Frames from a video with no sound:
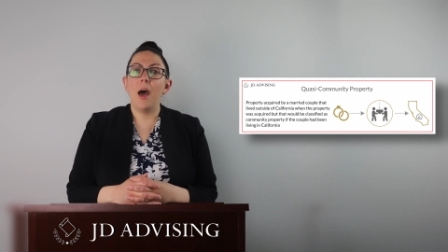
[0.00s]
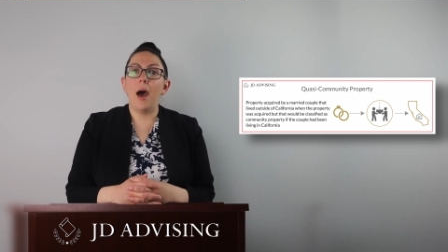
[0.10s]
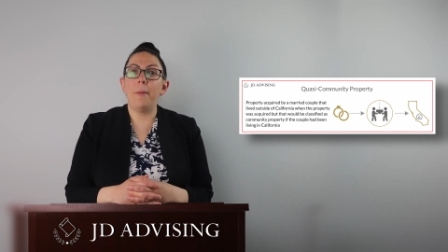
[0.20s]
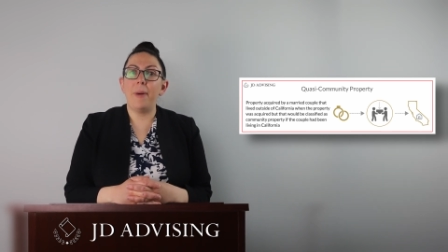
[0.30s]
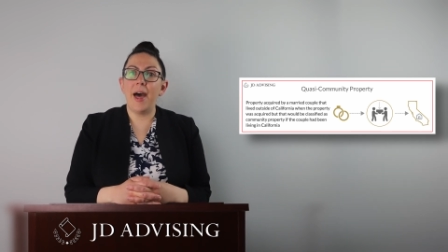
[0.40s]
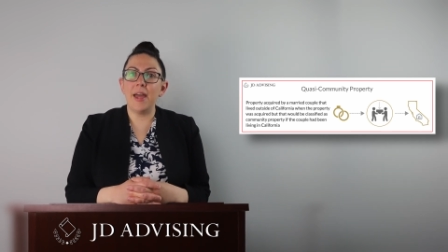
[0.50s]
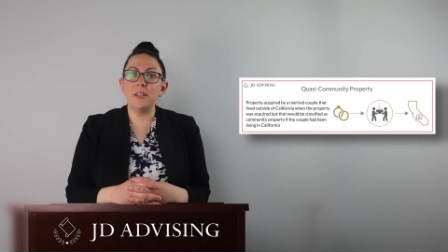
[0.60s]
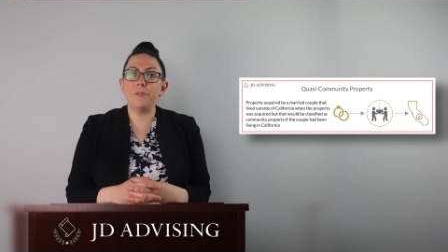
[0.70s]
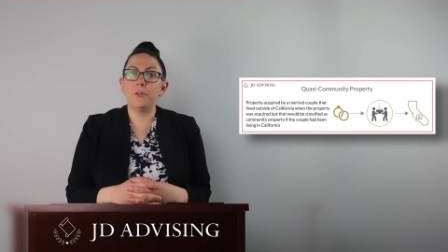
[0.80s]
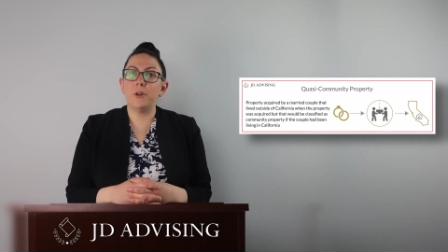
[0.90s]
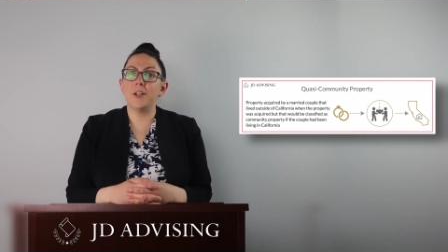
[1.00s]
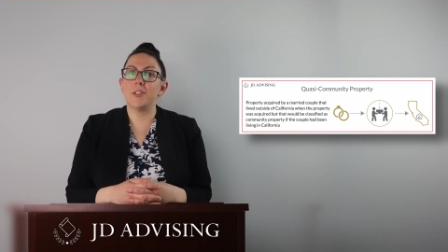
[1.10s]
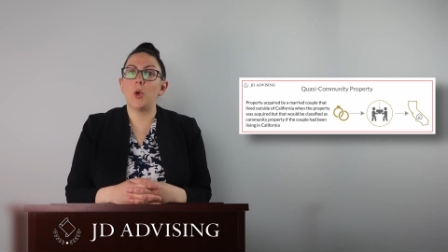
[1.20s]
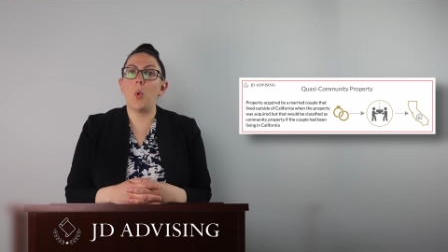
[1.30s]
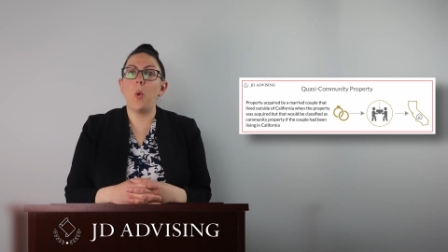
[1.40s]
Upon
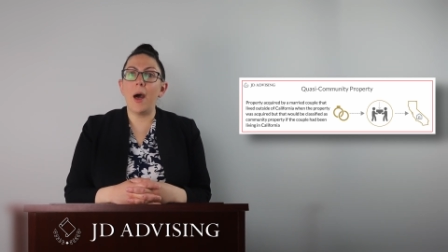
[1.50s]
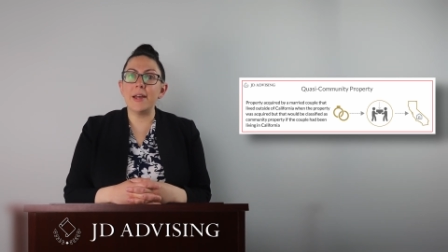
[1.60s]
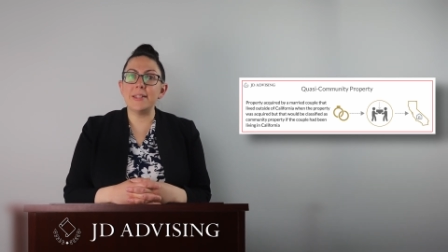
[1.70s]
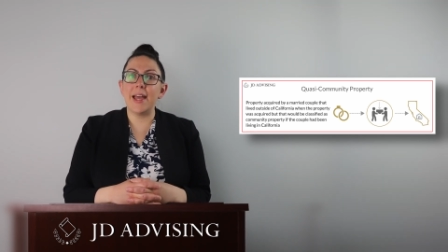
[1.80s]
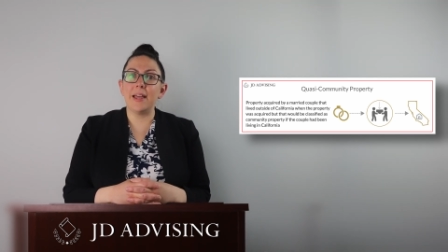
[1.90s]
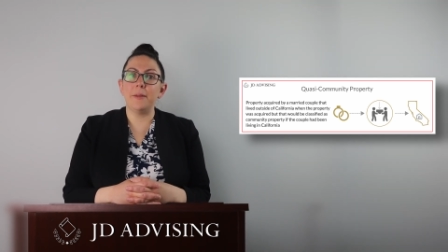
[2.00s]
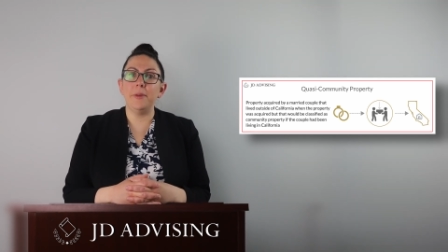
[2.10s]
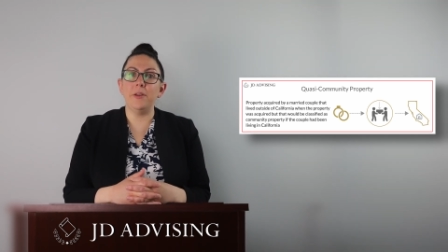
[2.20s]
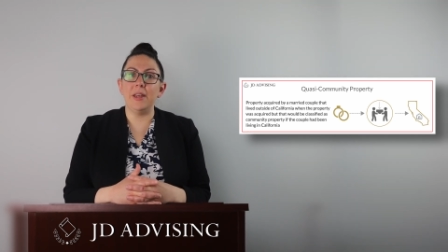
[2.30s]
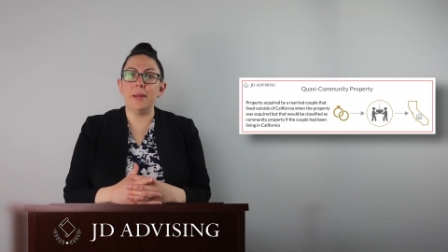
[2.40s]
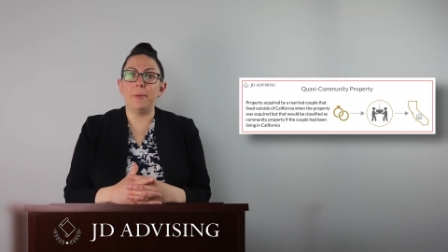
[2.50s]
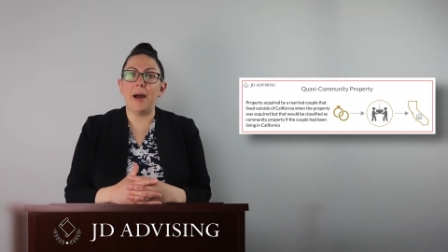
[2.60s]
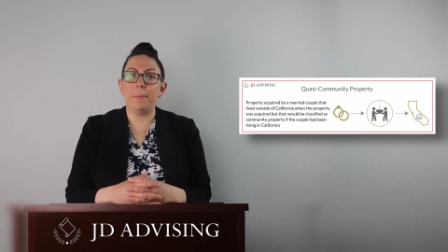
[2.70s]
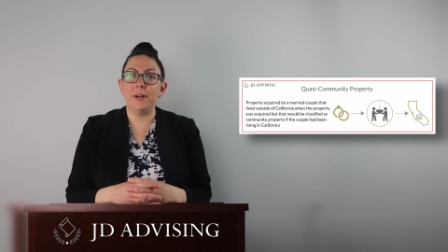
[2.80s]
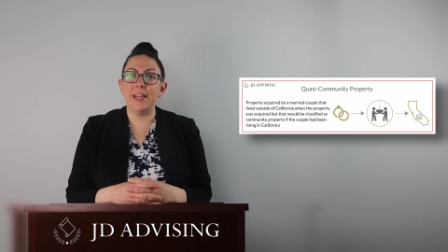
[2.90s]
divorce, quasi-community
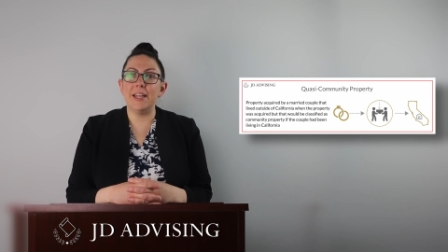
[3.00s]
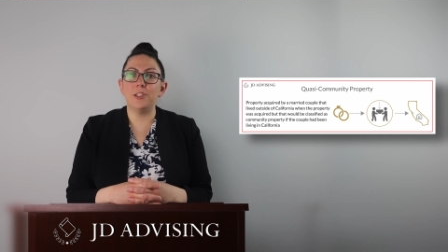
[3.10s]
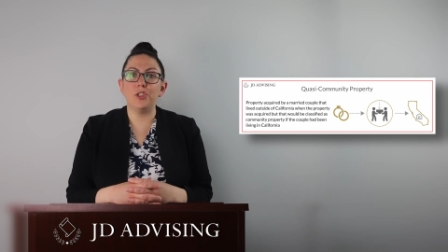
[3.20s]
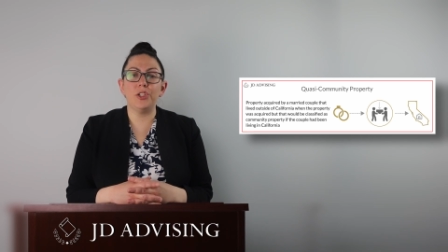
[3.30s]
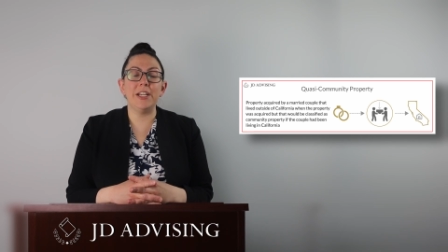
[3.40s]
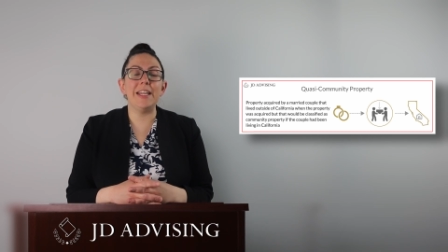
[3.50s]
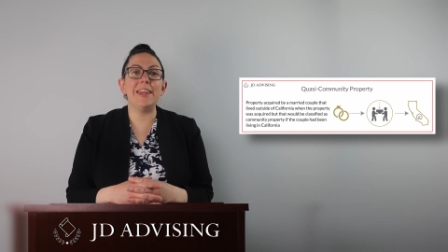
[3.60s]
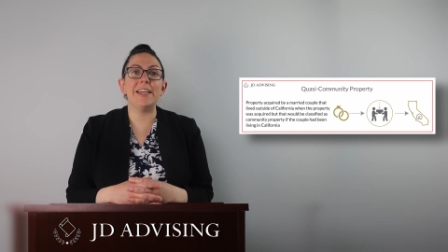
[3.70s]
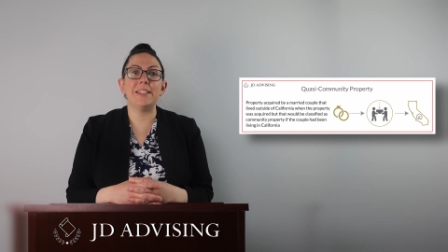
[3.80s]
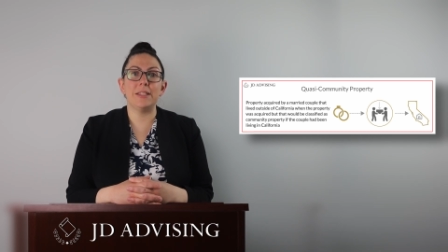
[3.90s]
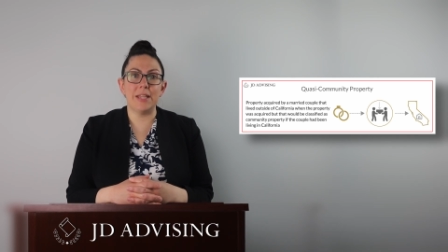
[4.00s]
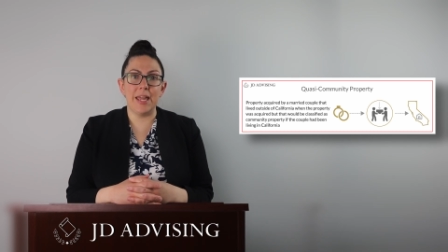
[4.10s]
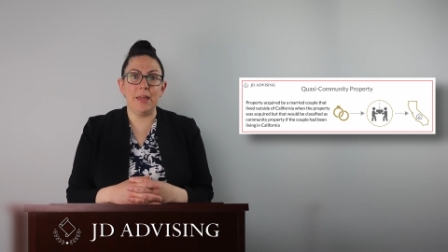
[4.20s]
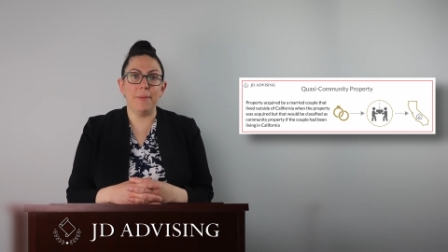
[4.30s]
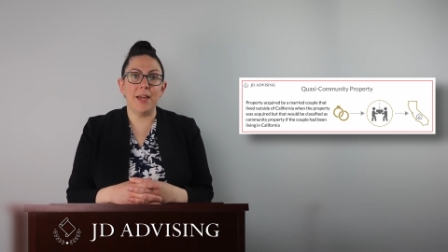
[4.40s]
property is treated the
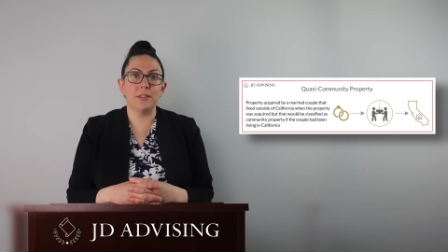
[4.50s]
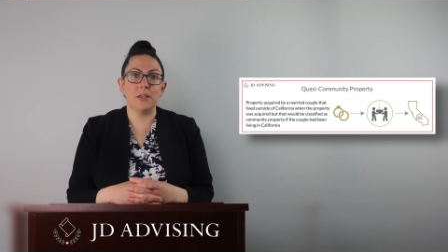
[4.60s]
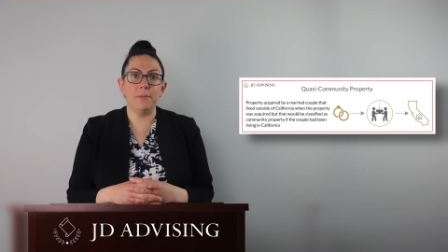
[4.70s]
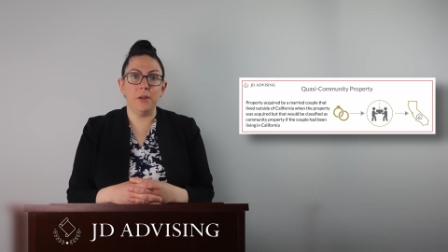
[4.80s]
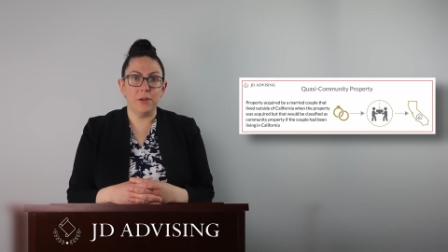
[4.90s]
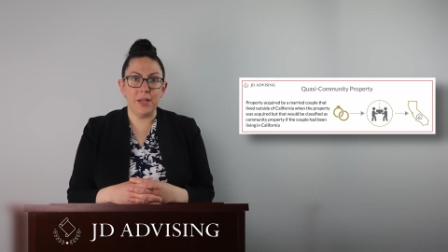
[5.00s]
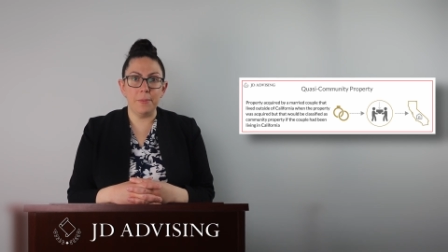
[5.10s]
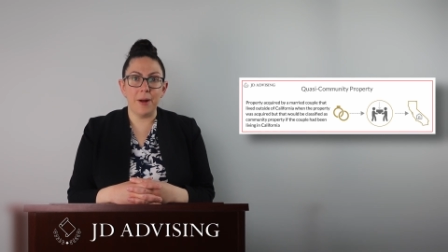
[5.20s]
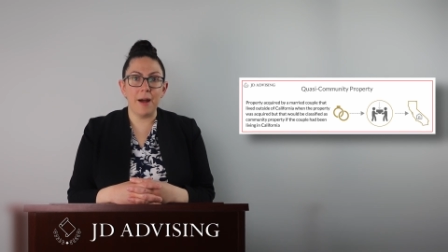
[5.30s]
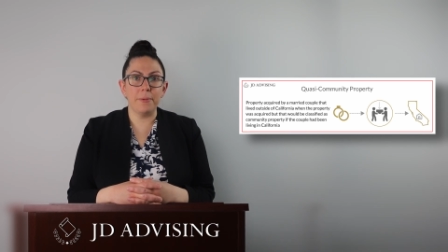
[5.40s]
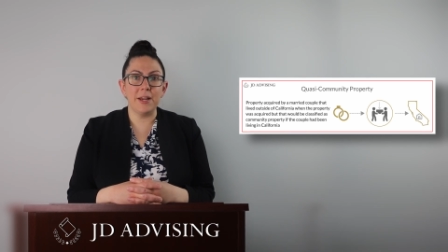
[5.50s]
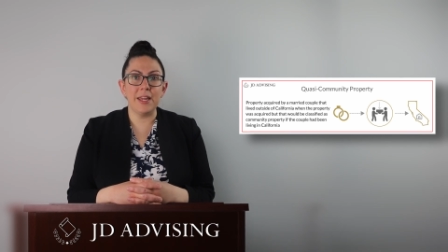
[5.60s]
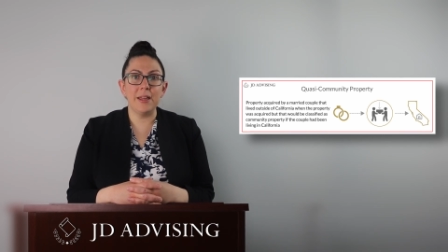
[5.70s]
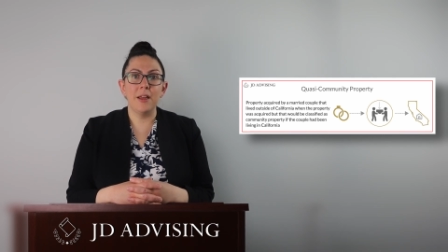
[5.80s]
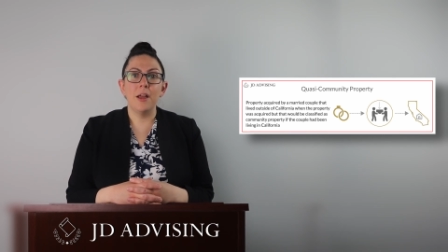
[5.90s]
same as community
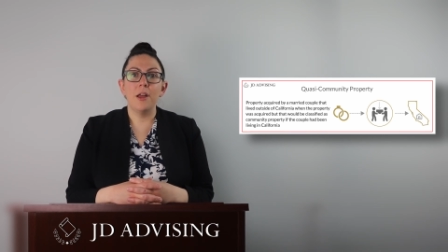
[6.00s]
property,